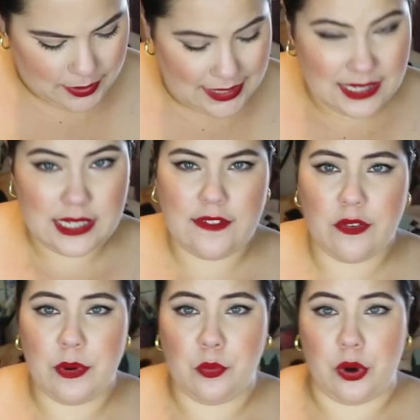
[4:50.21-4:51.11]
But these have
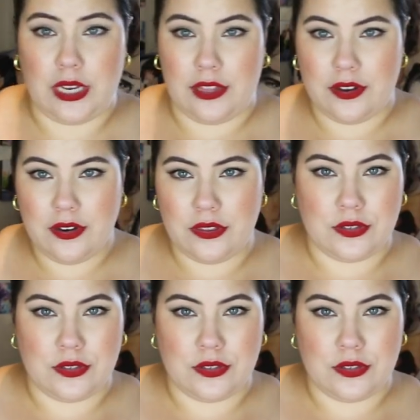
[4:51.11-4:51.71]
never been worn either.